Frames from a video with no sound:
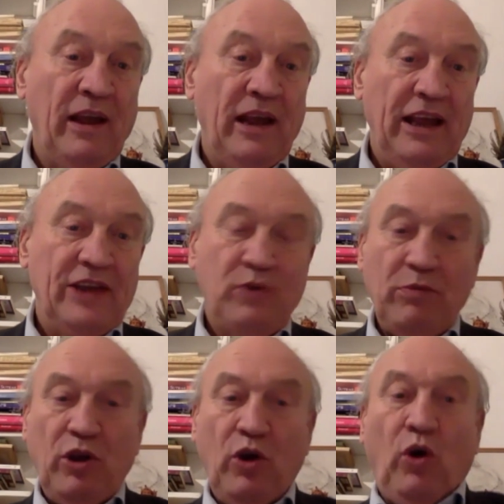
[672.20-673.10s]
It's when
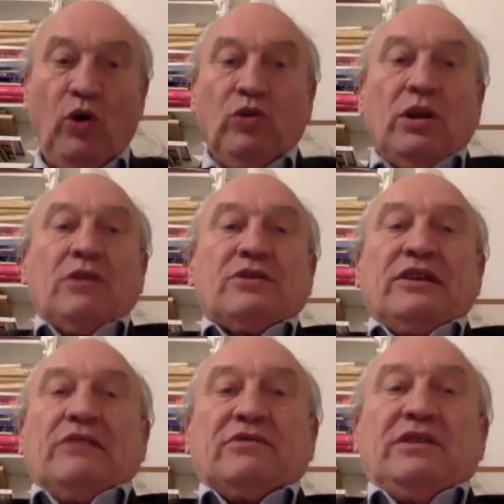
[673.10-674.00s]
we hold
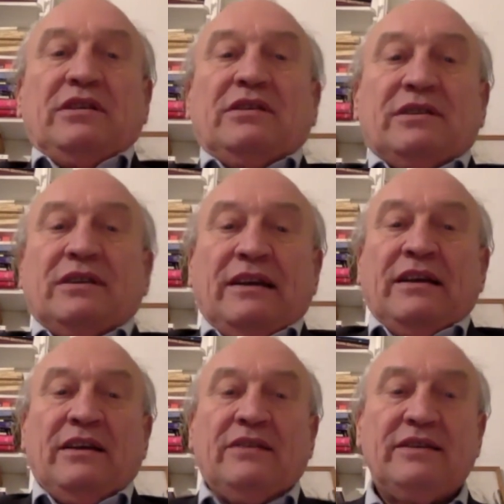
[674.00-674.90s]
ourselves in this
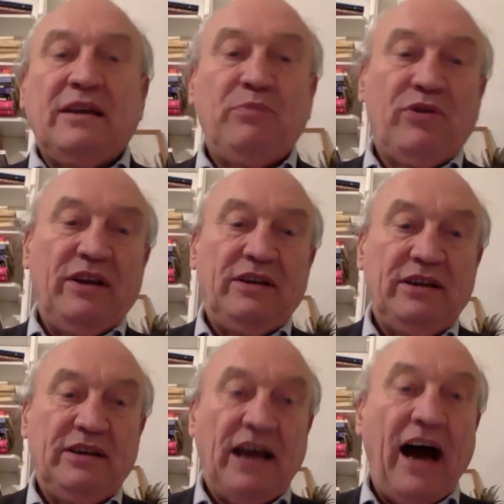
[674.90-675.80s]

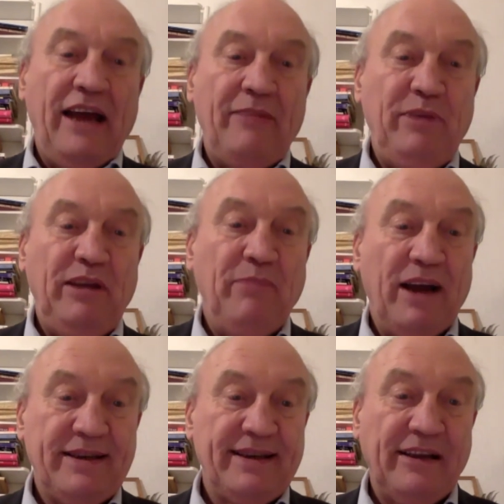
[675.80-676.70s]
separated I, me,
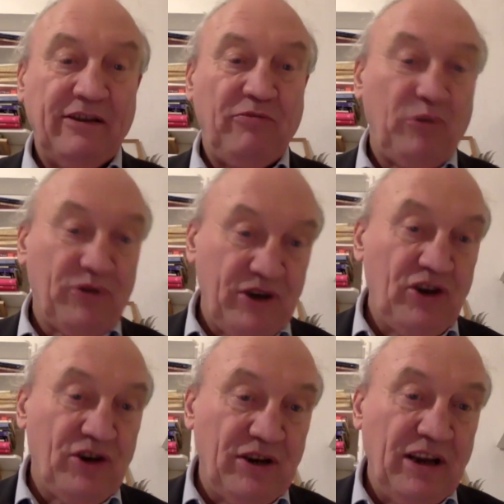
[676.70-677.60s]
myself
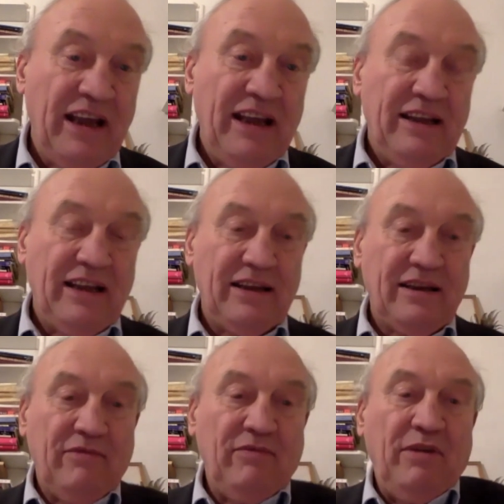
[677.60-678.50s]
position that
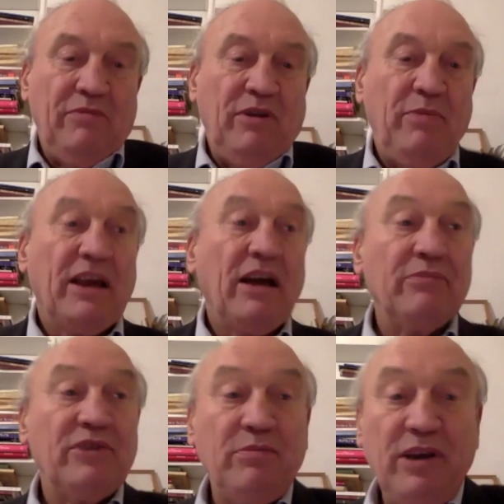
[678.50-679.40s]
we, we become
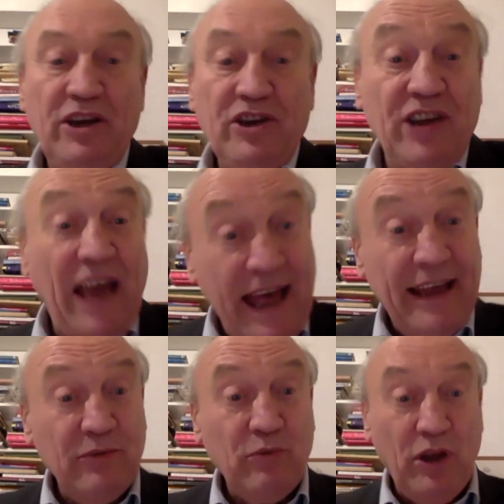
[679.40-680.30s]
diminished
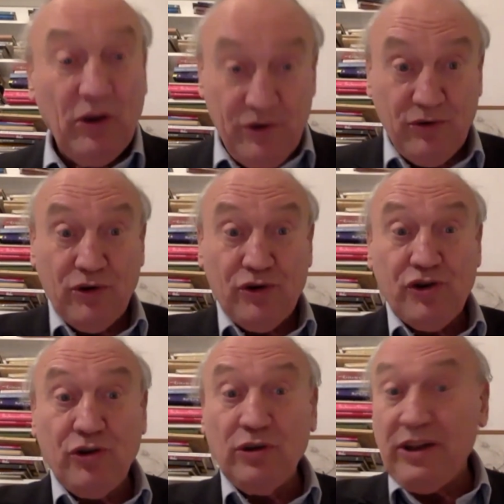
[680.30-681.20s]
and we also
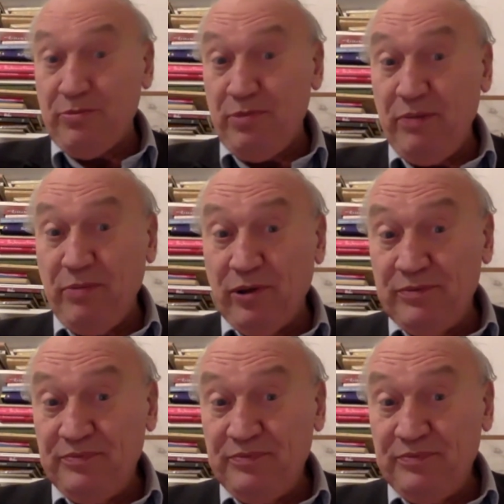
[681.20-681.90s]
control other people.